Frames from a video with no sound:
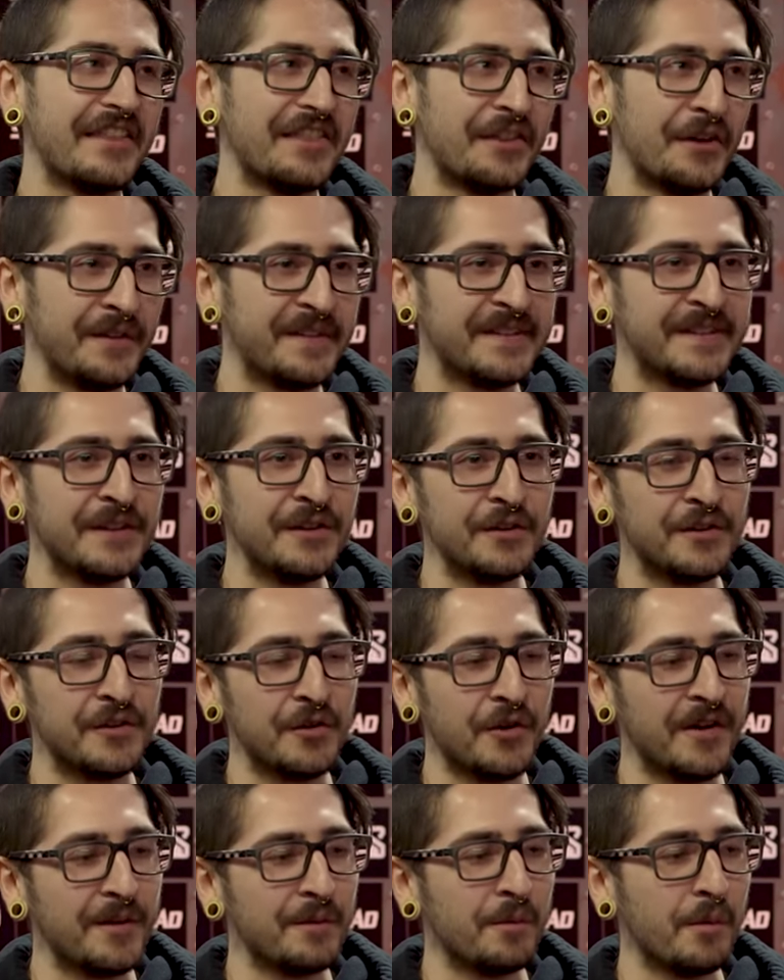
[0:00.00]
that those two
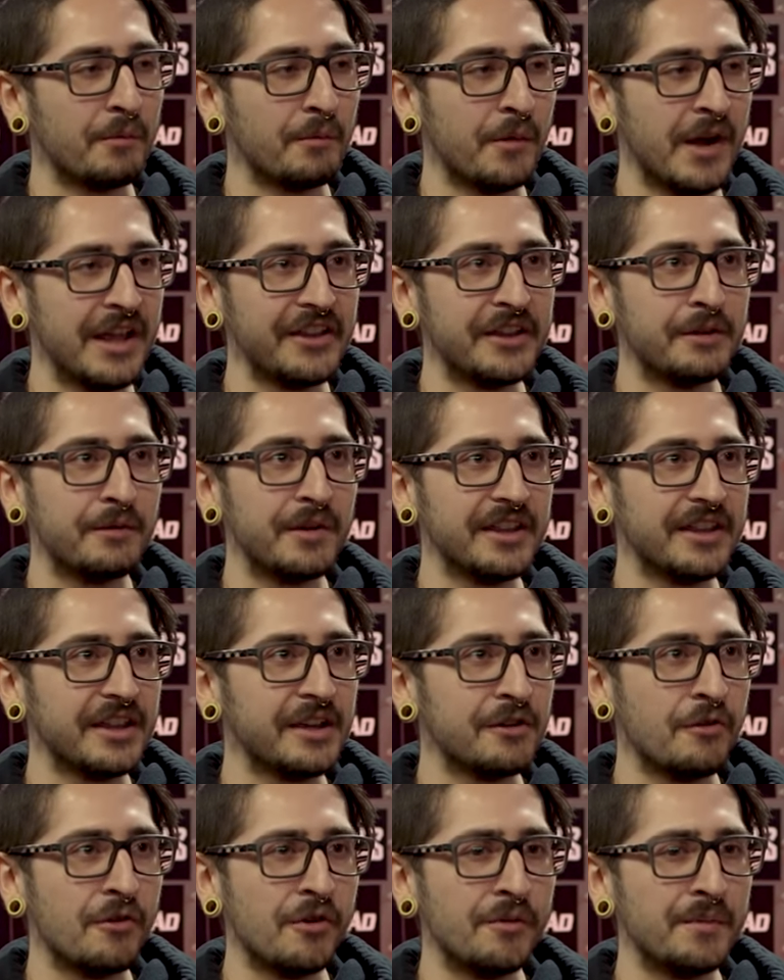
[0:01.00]
tours were really, really
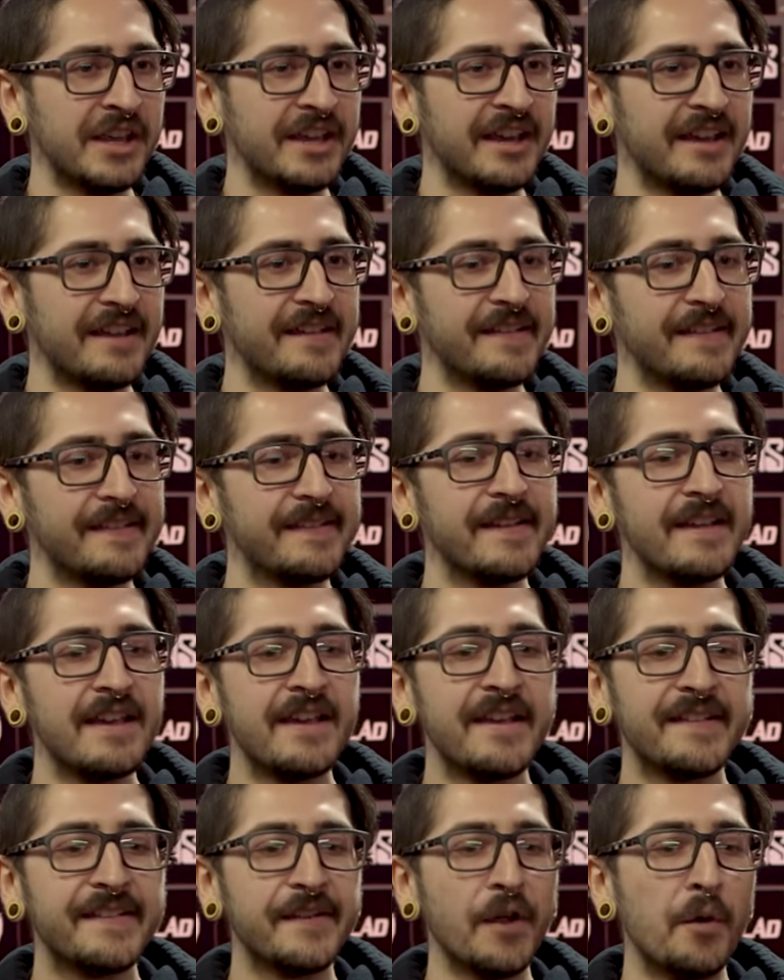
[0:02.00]
cool because
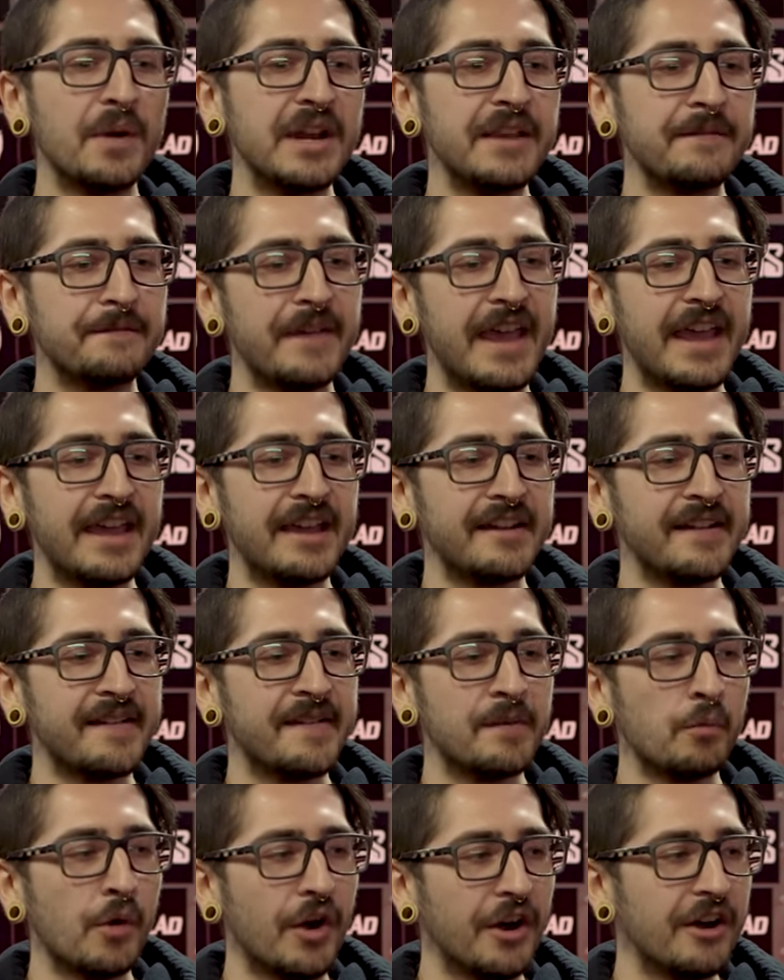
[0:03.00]
so many fans
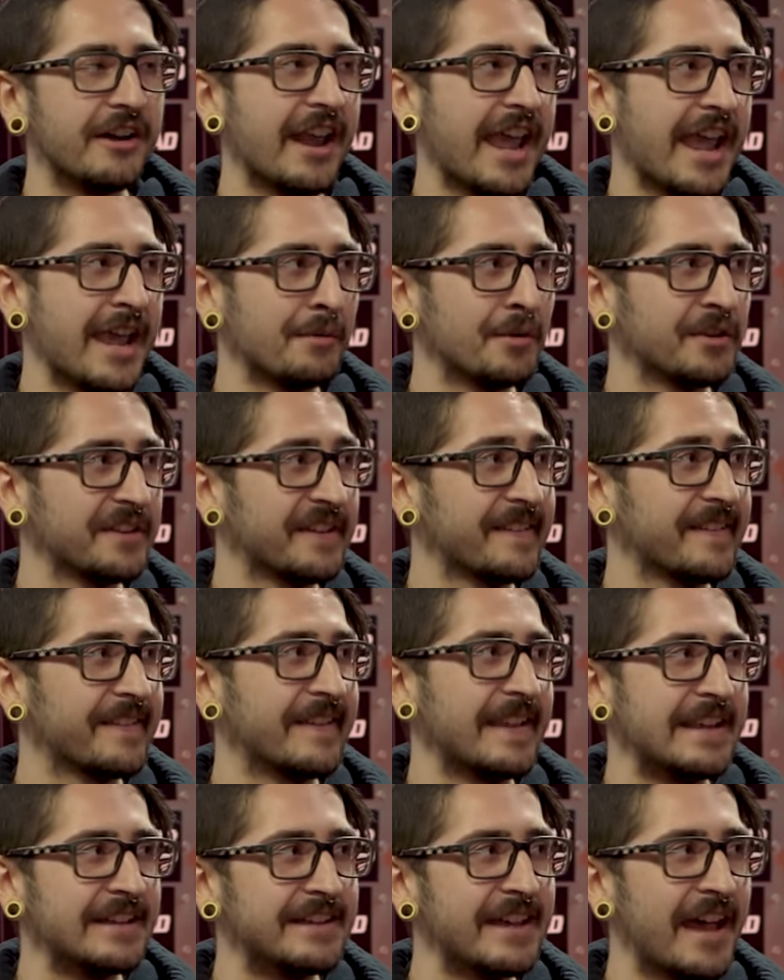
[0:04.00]
weren't able to
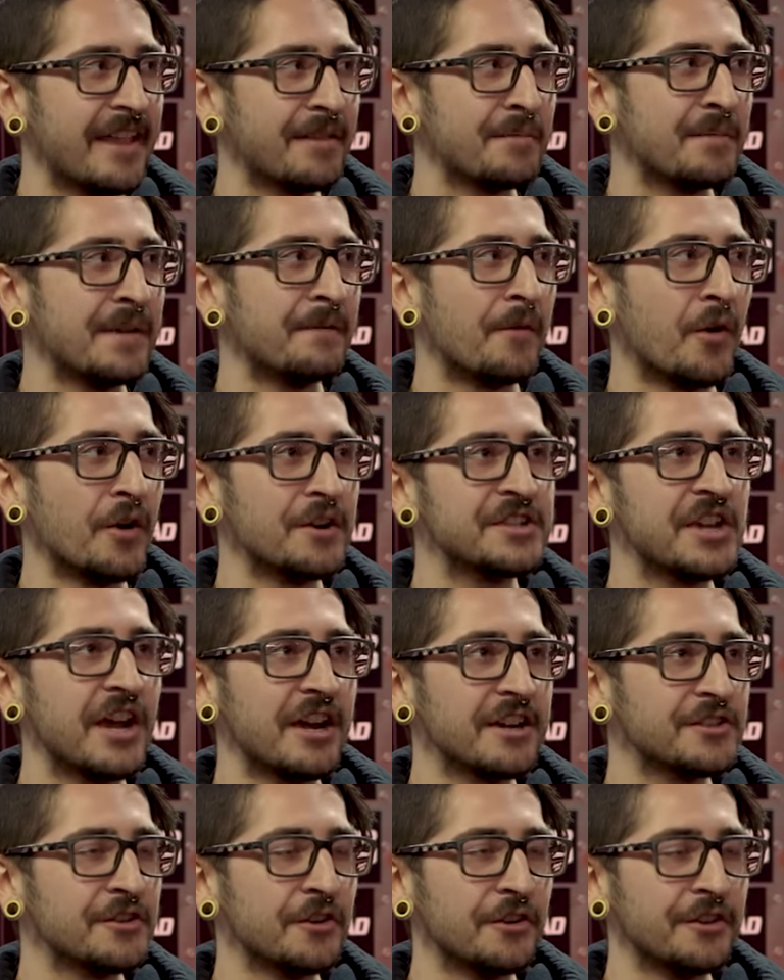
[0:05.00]
see Death before
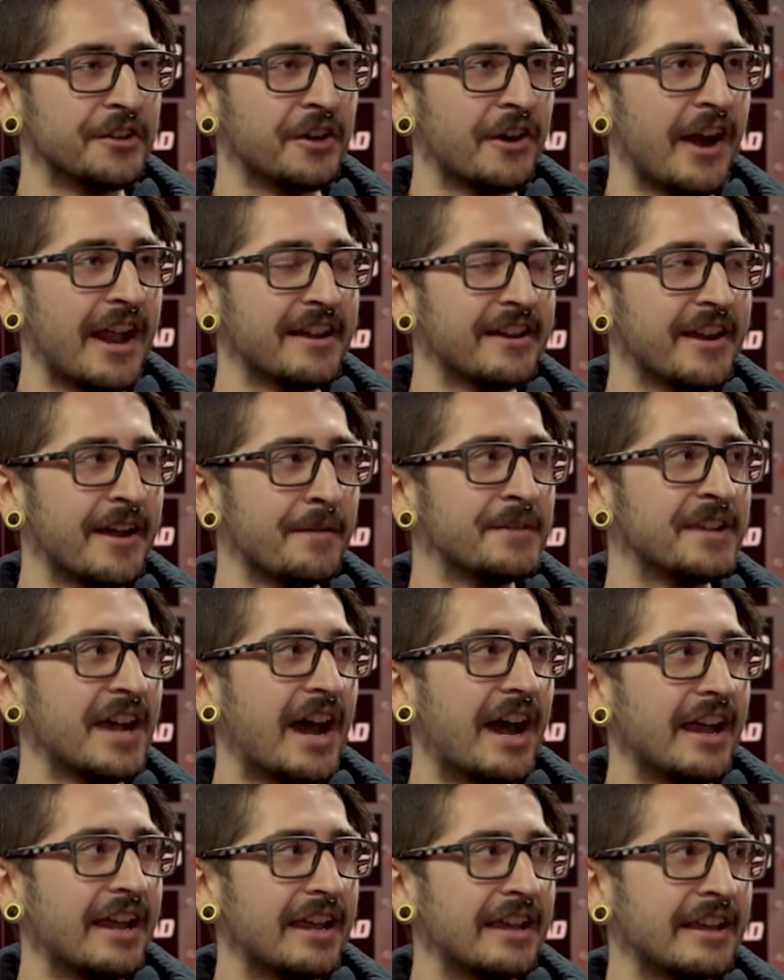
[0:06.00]
Chuck Schuldiner ended up
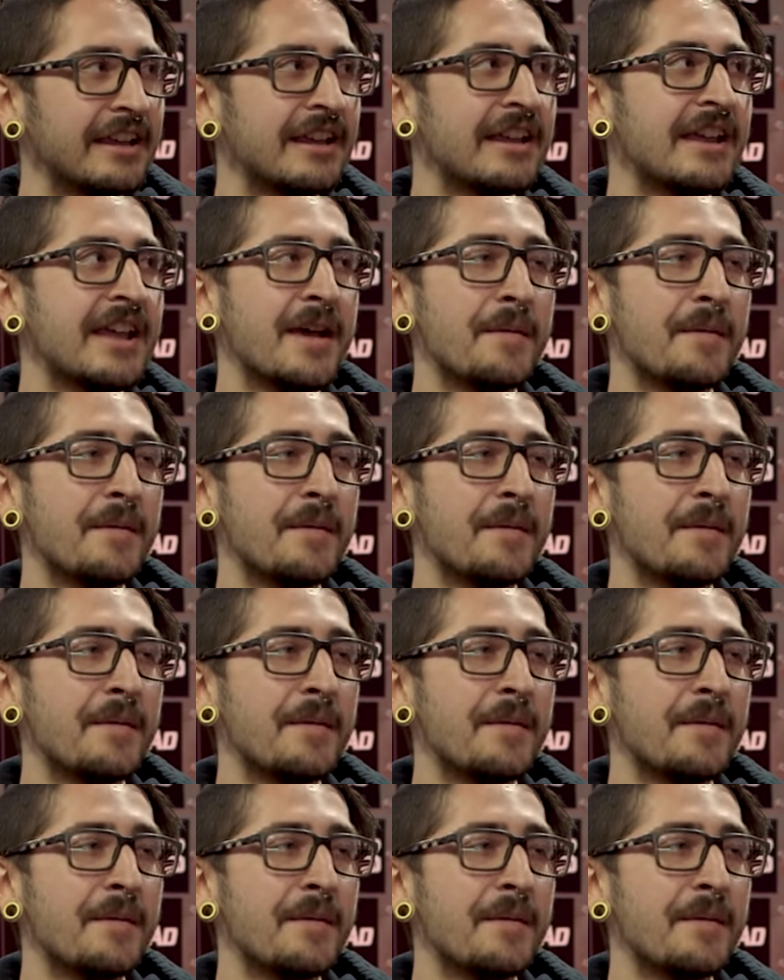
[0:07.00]
dying, right.